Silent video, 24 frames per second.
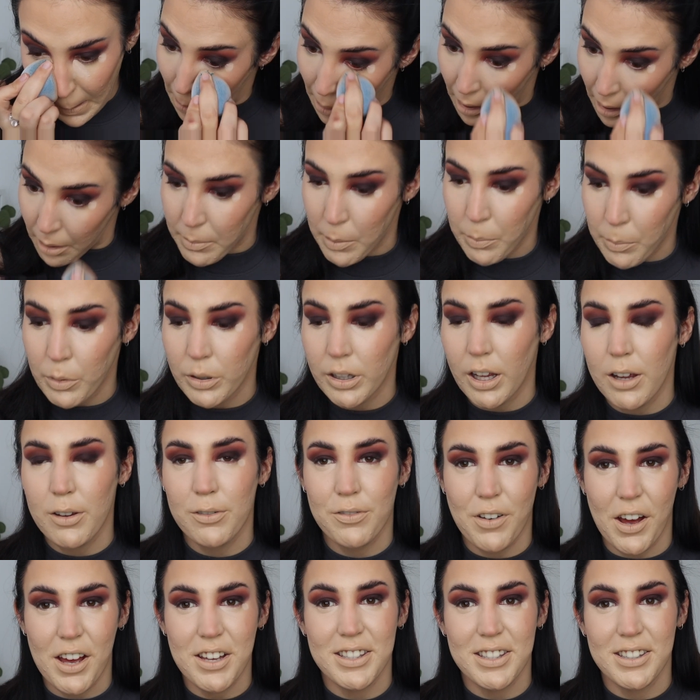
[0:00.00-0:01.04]
I remember when I
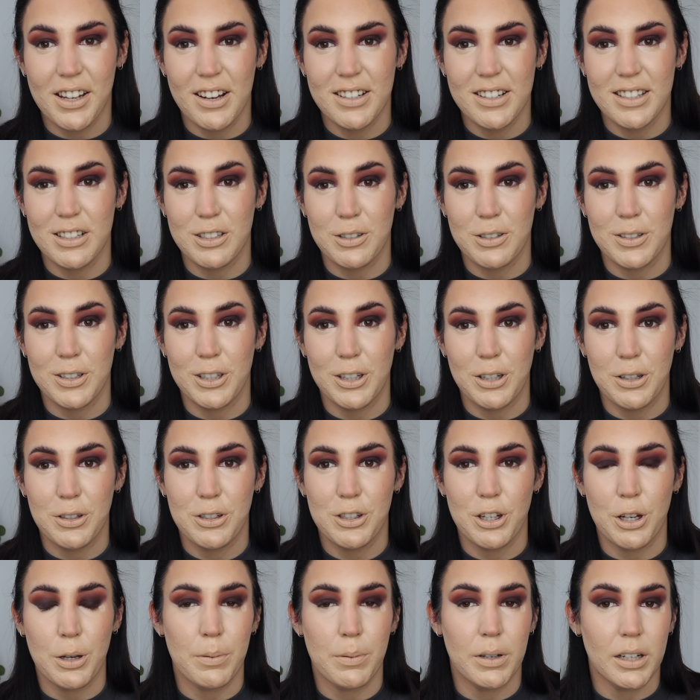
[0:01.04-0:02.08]
first started doing
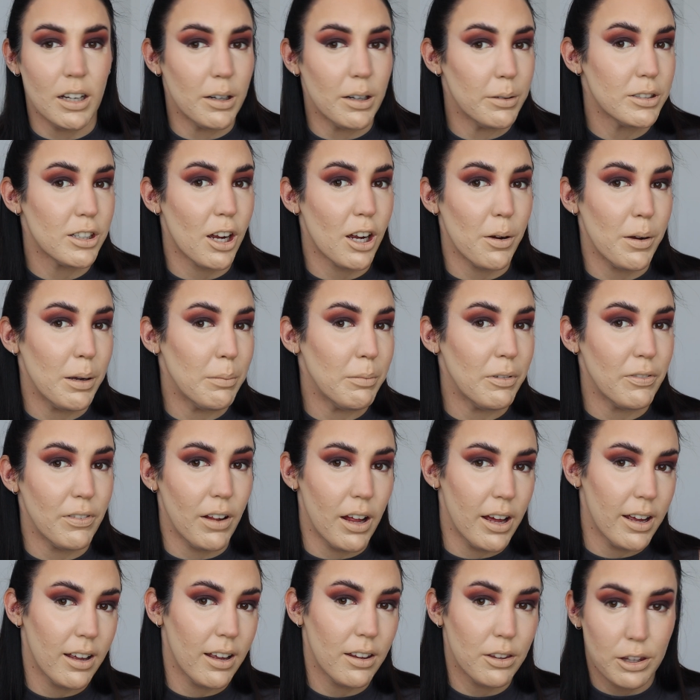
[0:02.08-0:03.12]
YouTube and I would go in with
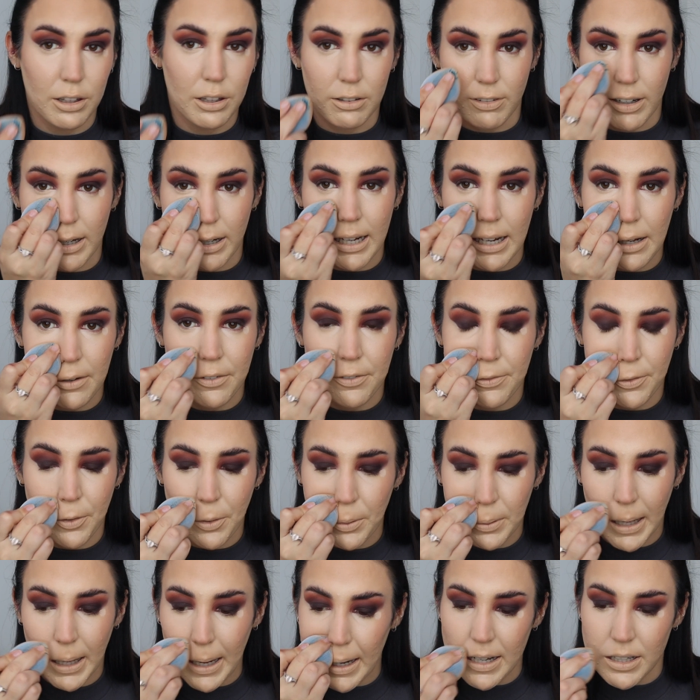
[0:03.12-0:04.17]
like 3-4
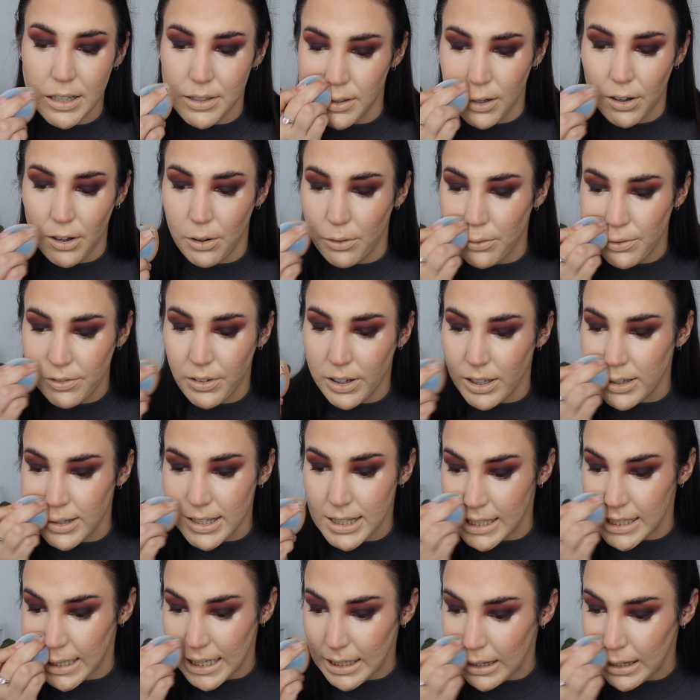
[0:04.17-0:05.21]
layers of
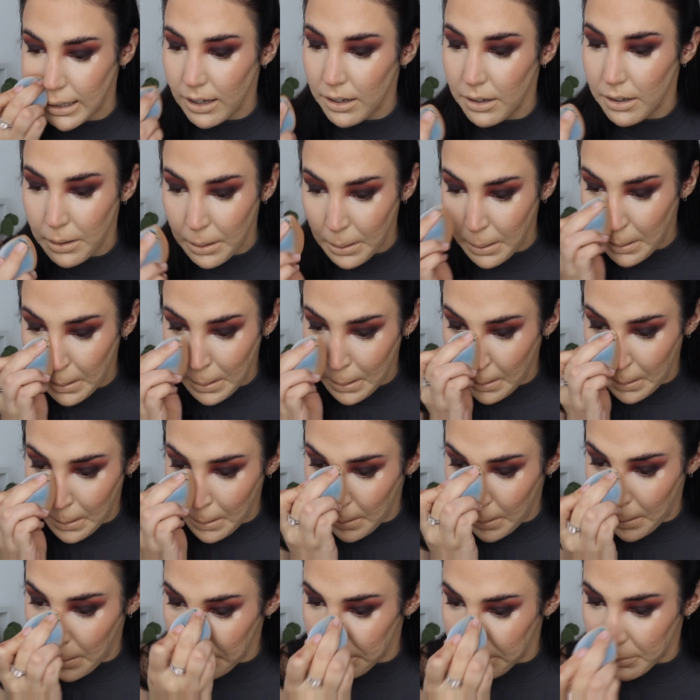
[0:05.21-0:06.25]
concealer
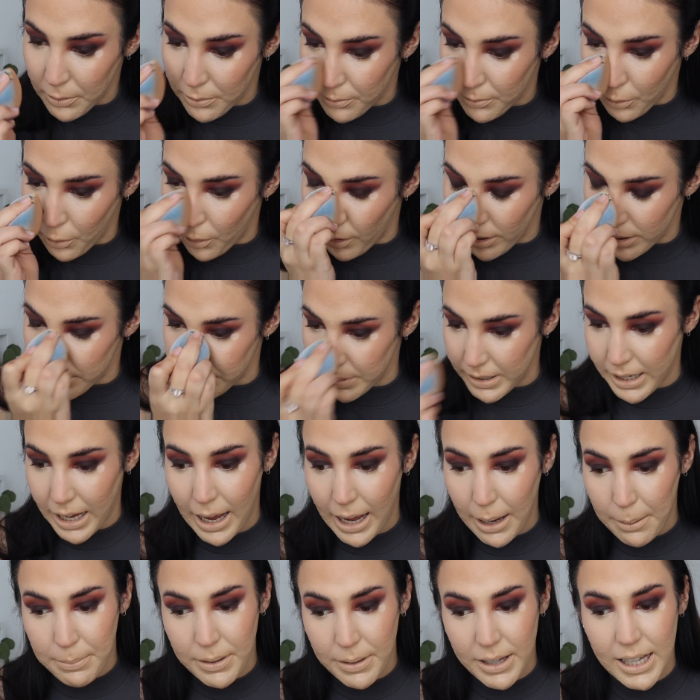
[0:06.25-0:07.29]
before I'd be
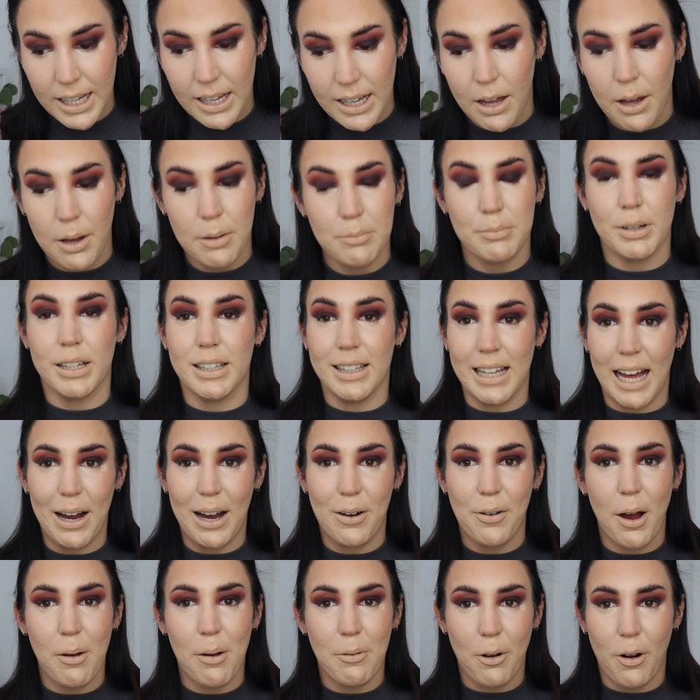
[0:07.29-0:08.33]
happy, but now
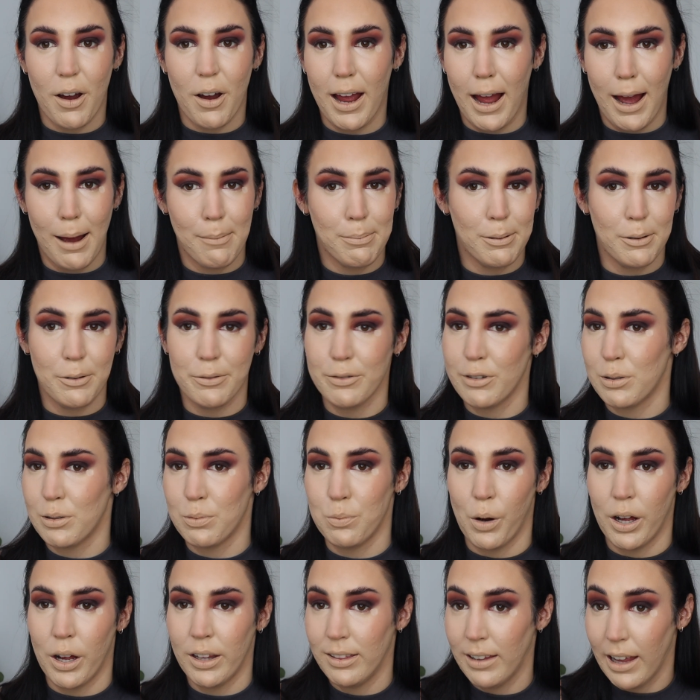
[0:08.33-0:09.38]
I'm quite happy with just
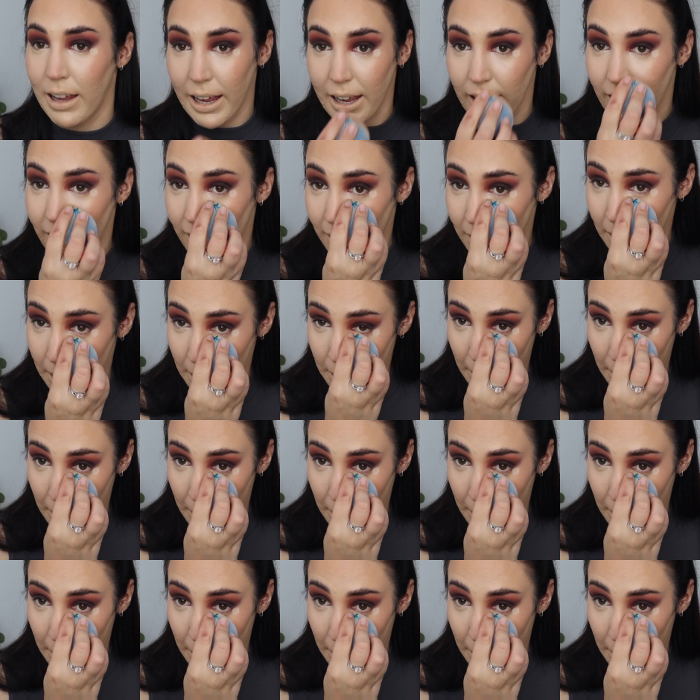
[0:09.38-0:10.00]
1 layer